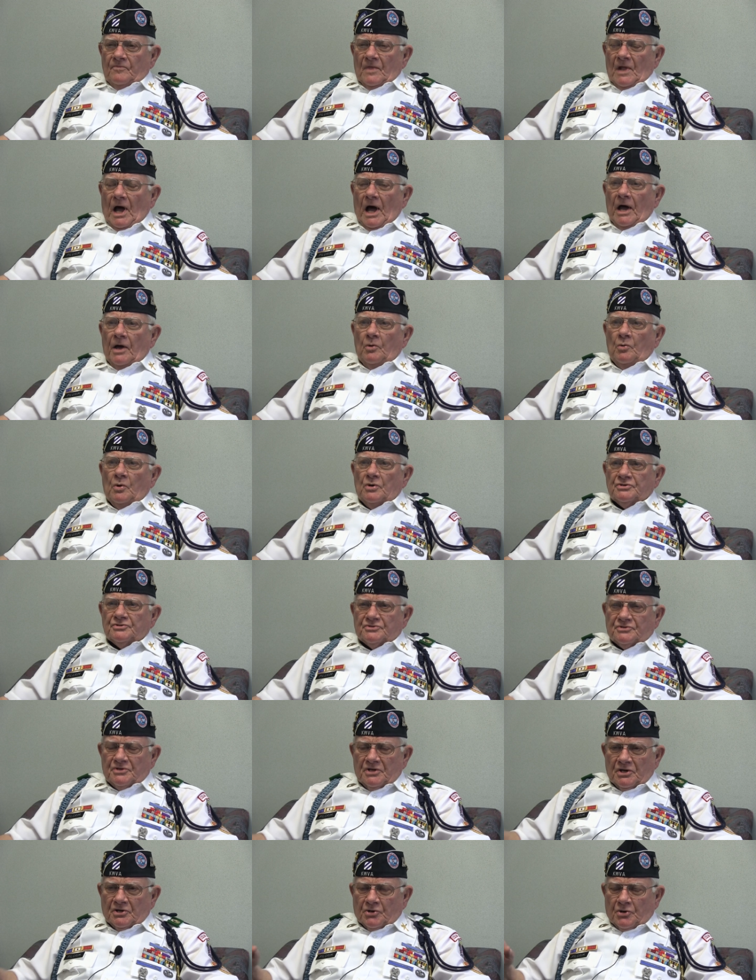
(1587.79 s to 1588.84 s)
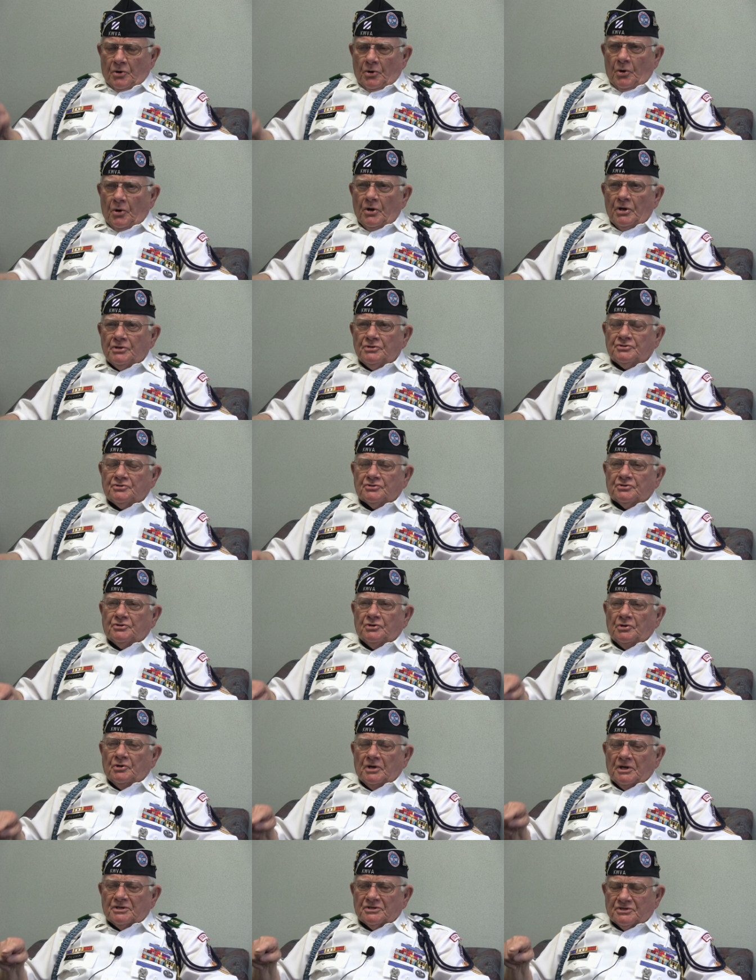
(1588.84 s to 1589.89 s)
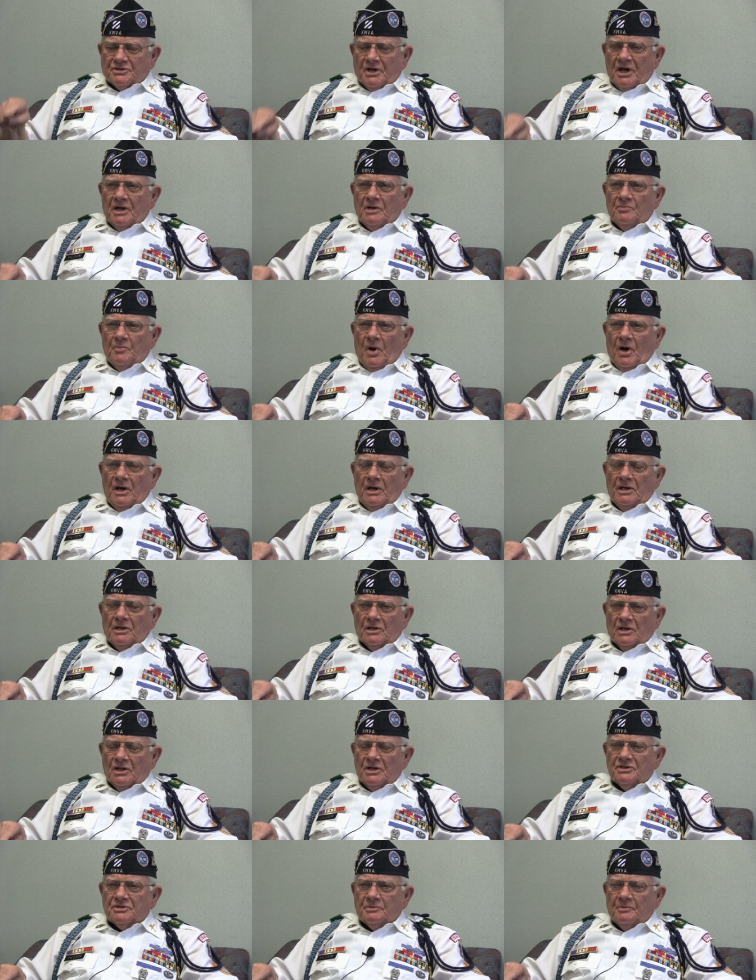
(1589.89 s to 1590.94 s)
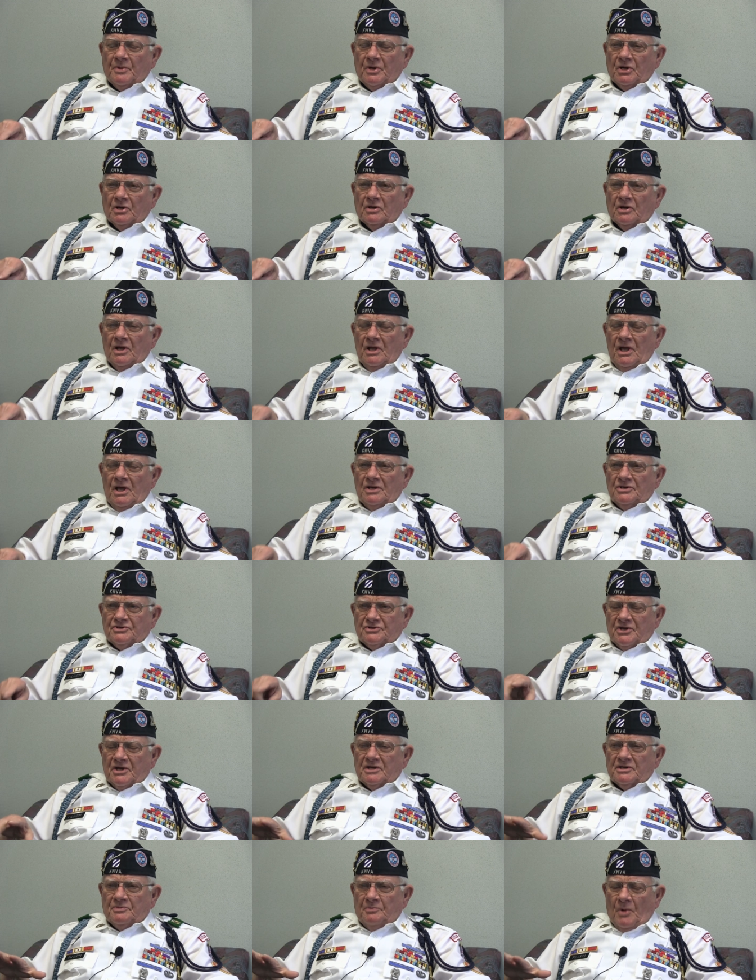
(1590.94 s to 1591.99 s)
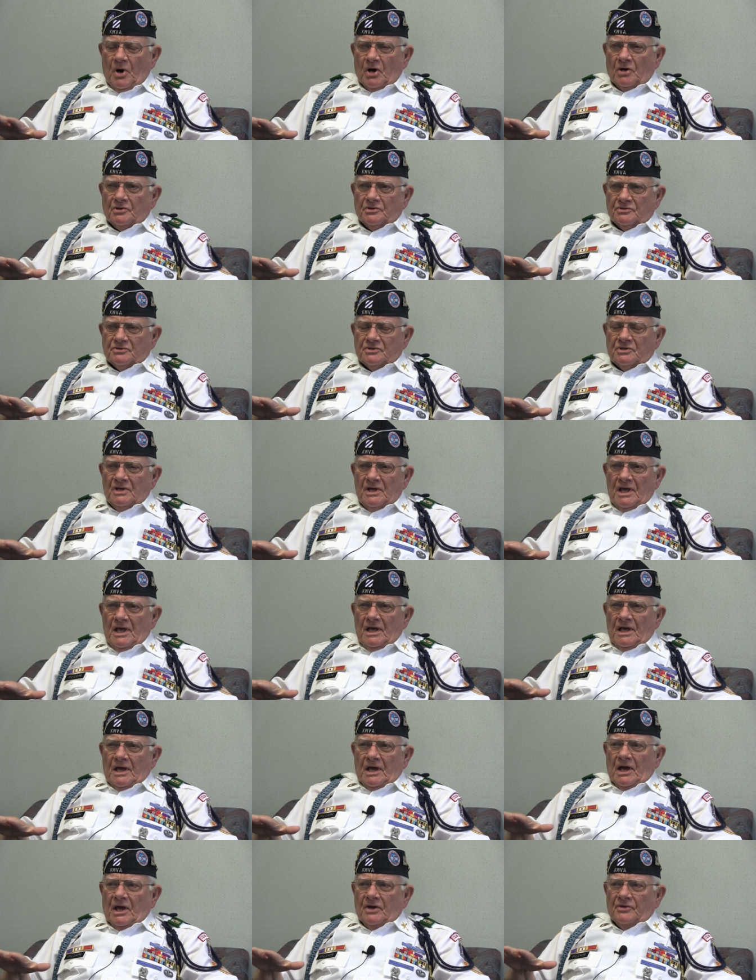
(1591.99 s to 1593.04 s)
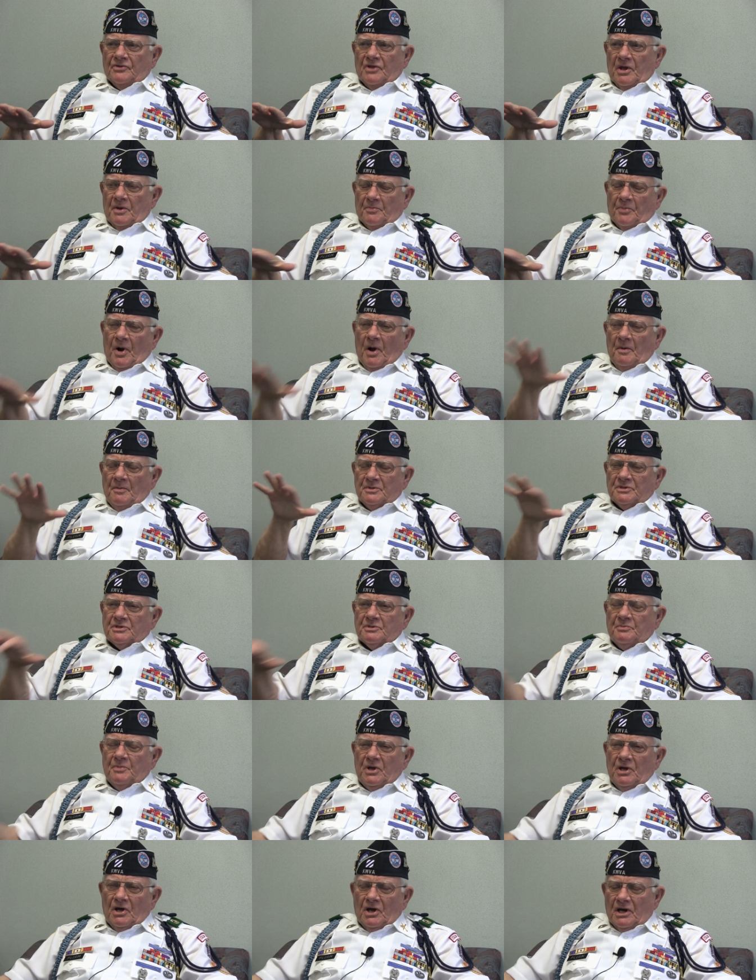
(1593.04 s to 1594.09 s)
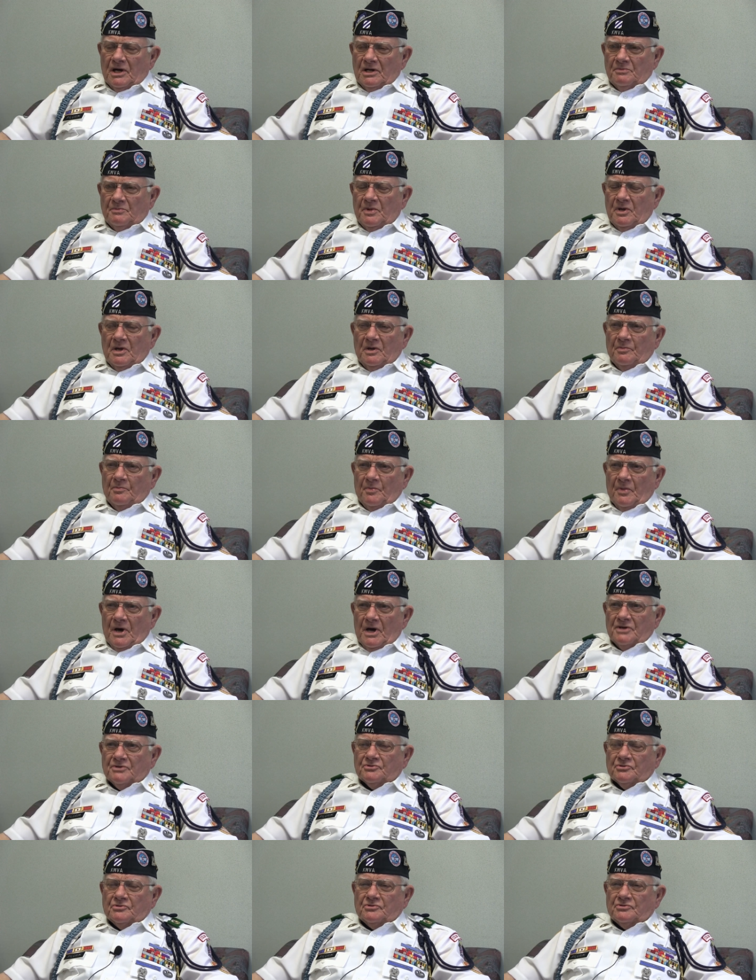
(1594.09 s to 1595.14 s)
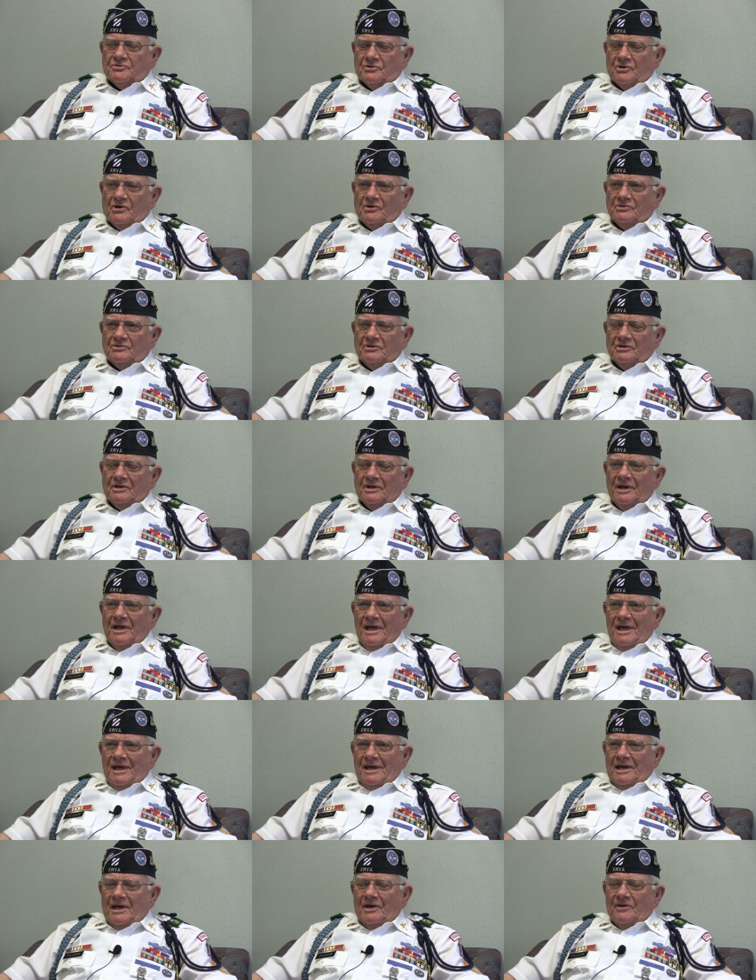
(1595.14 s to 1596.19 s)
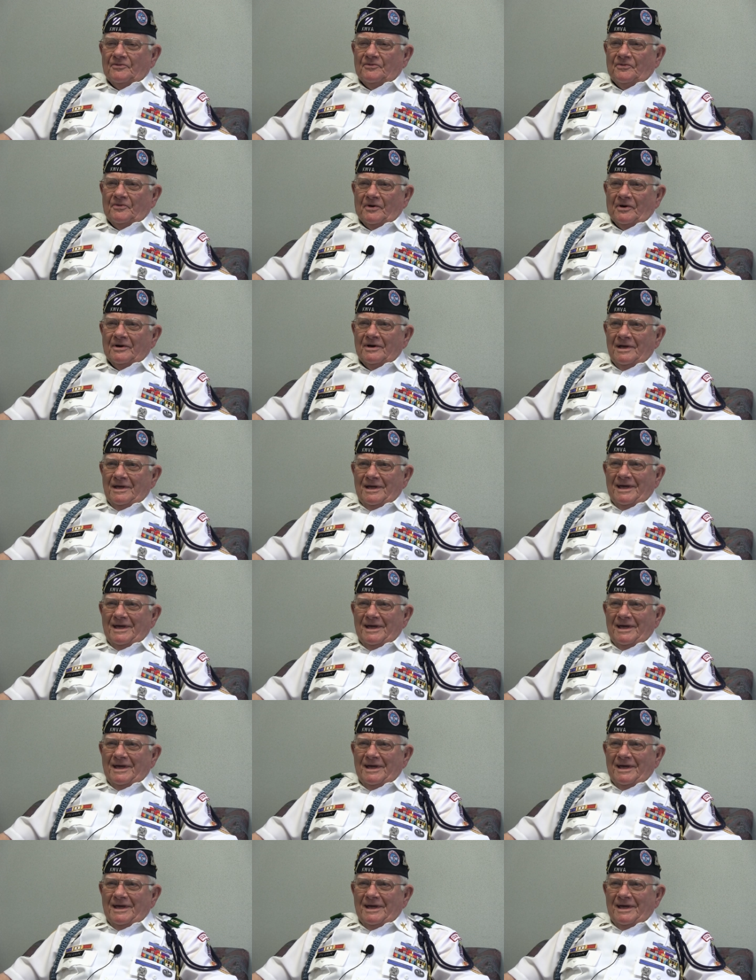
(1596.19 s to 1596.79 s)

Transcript: I was encouraged to extend my enlistment six months, and they promised me I'd be master sergeant if uh,